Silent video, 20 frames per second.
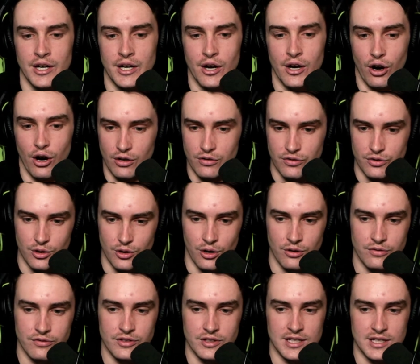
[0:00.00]

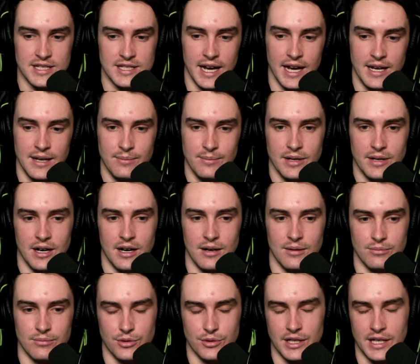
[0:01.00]
overall for the team,
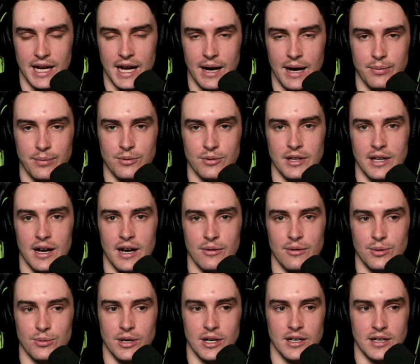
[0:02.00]
I'm really happy with how
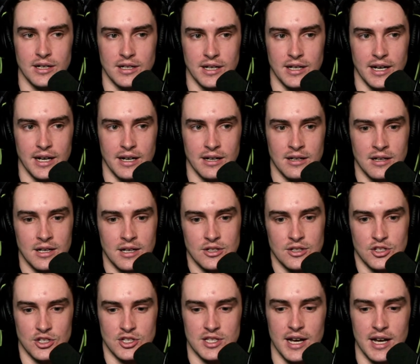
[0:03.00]
we went, and yeah,
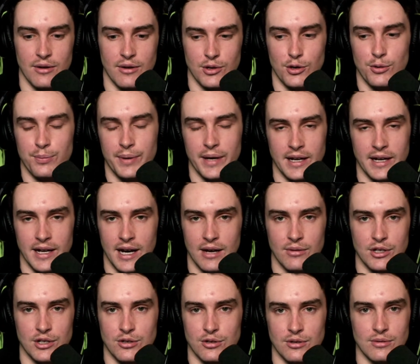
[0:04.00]
just how it all panned out.
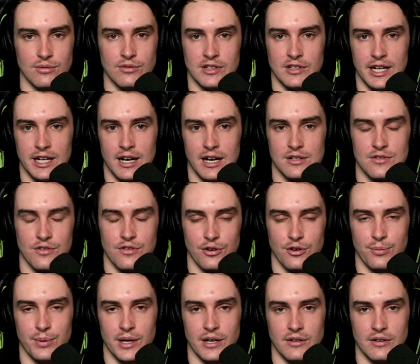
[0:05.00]
We couldn't really ask for
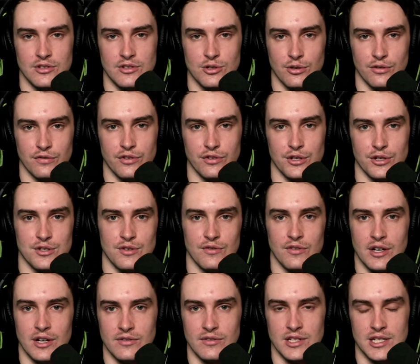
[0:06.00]
a better sort of first
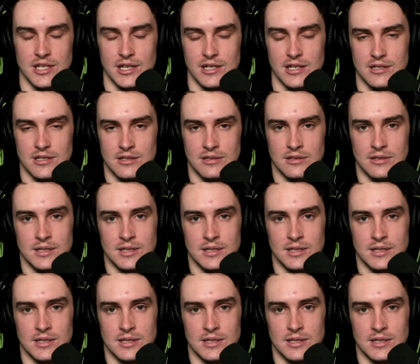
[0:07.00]
event of the season.